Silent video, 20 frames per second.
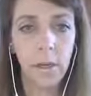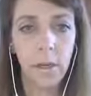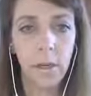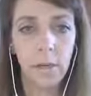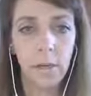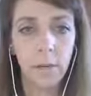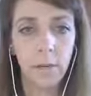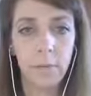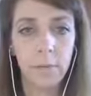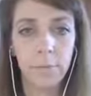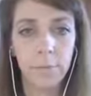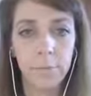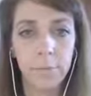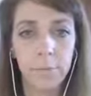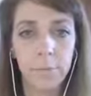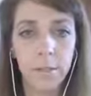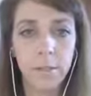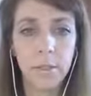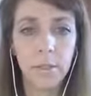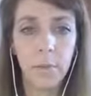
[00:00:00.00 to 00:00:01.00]

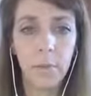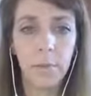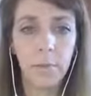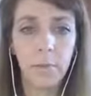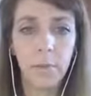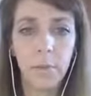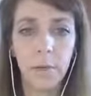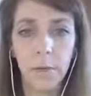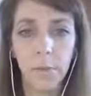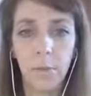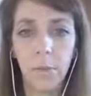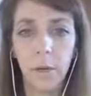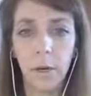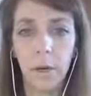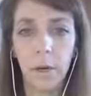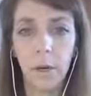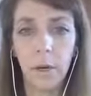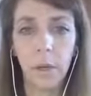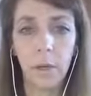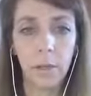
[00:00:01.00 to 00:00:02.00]
Some of them
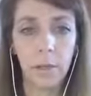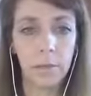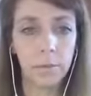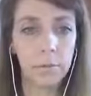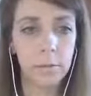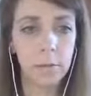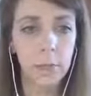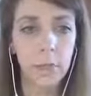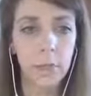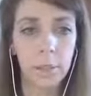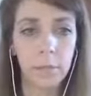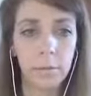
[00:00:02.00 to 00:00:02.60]
are